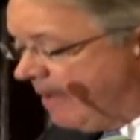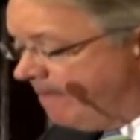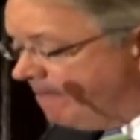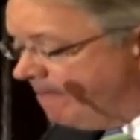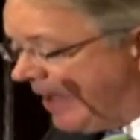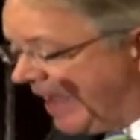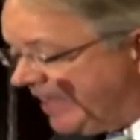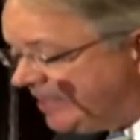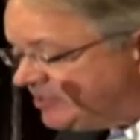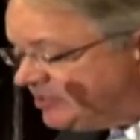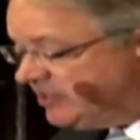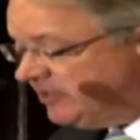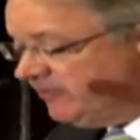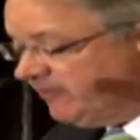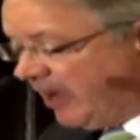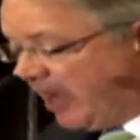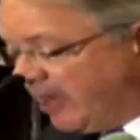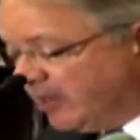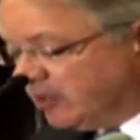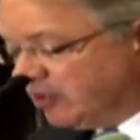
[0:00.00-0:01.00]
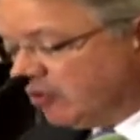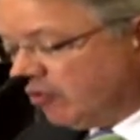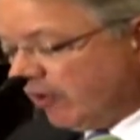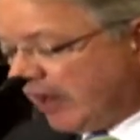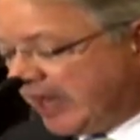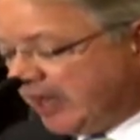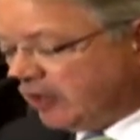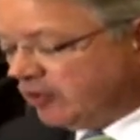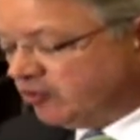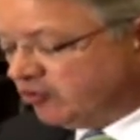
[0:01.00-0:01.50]
massive
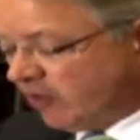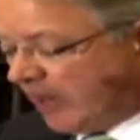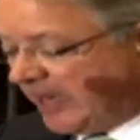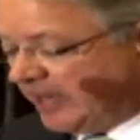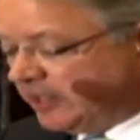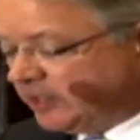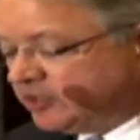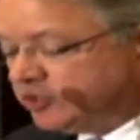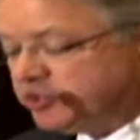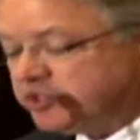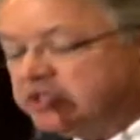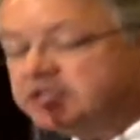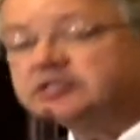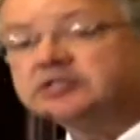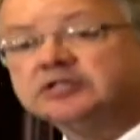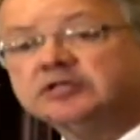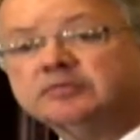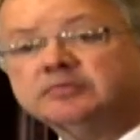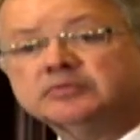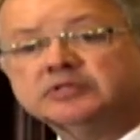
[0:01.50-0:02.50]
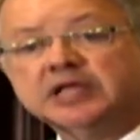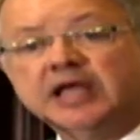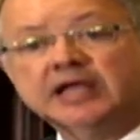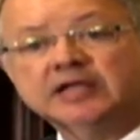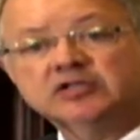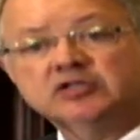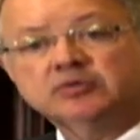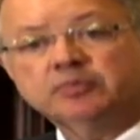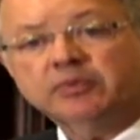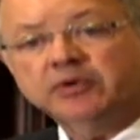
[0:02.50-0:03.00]
underground drainage systems
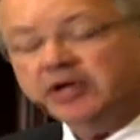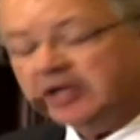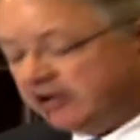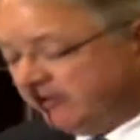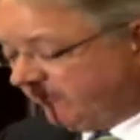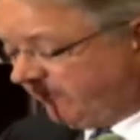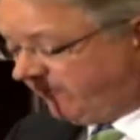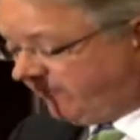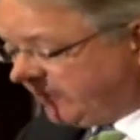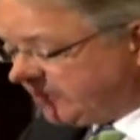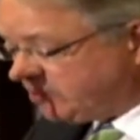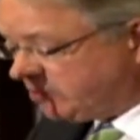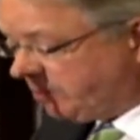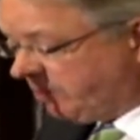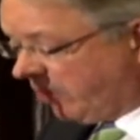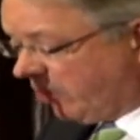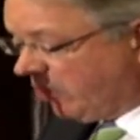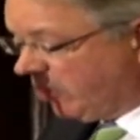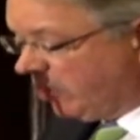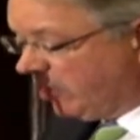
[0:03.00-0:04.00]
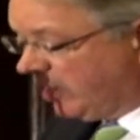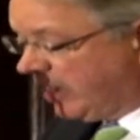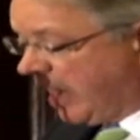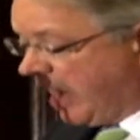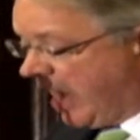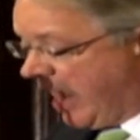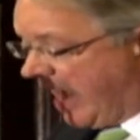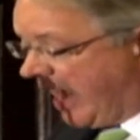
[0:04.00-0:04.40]
like Spring Fishburne